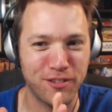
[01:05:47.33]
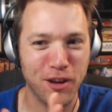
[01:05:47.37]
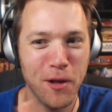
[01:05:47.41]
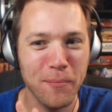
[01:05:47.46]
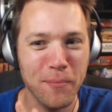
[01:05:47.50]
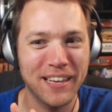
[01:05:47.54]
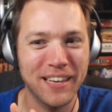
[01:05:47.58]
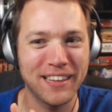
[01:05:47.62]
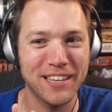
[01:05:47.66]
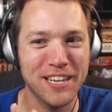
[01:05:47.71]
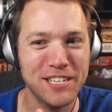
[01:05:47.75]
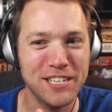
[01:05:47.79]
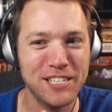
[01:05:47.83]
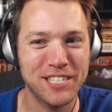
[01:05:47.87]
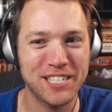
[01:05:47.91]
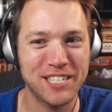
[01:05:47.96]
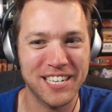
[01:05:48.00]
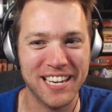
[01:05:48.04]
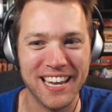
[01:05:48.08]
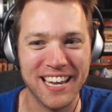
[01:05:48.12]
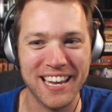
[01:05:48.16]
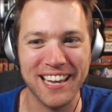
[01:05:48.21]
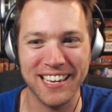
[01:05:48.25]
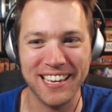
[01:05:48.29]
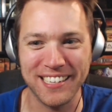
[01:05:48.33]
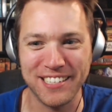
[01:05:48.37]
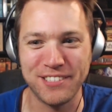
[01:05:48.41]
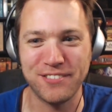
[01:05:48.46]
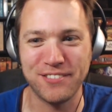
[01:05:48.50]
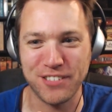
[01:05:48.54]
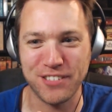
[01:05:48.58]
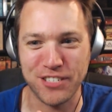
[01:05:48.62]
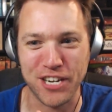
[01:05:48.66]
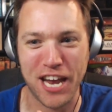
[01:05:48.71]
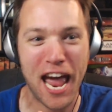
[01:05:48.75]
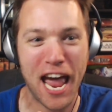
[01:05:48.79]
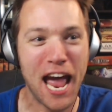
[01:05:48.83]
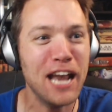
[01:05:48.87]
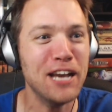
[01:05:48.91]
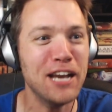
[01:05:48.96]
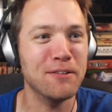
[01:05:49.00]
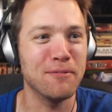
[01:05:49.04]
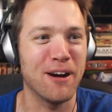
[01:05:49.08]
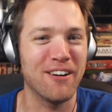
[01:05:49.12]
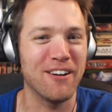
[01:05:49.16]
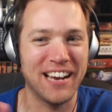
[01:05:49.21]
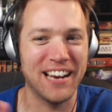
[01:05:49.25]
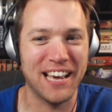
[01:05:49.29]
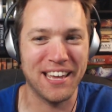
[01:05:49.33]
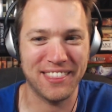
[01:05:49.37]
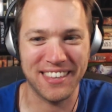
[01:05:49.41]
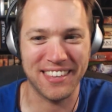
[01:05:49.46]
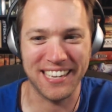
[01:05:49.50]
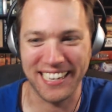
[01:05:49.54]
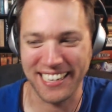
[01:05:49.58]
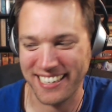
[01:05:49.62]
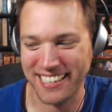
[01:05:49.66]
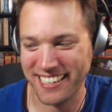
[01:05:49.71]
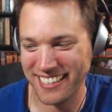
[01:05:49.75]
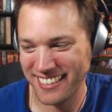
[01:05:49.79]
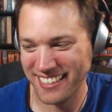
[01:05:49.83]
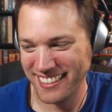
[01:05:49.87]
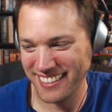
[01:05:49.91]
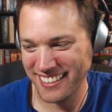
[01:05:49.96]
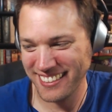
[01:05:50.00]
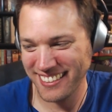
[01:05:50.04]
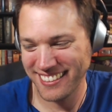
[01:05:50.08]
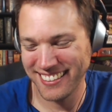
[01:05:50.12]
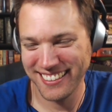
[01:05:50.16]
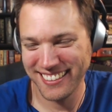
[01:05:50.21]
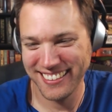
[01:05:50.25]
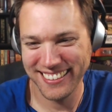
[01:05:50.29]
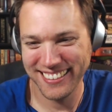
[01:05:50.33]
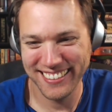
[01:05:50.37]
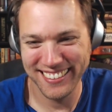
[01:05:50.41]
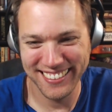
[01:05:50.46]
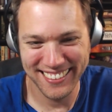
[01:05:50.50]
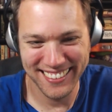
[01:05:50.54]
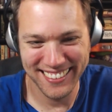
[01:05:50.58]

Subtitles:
filming this January. I think. January.